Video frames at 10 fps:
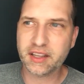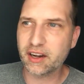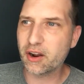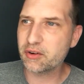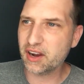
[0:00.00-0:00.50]
You
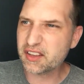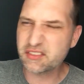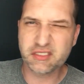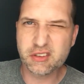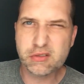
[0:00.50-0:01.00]
know,
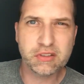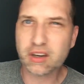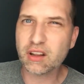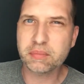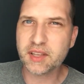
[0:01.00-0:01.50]
nice new
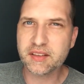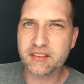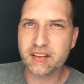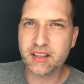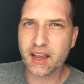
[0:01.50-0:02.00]
little
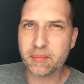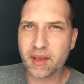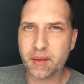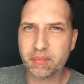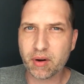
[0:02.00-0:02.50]
updates to the
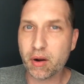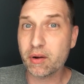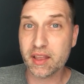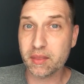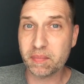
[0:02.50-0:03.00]
iPad
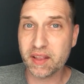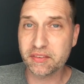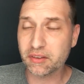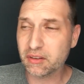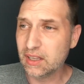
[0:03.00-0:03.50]
Pro and the
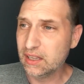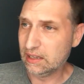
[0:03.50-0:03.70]
Pencil.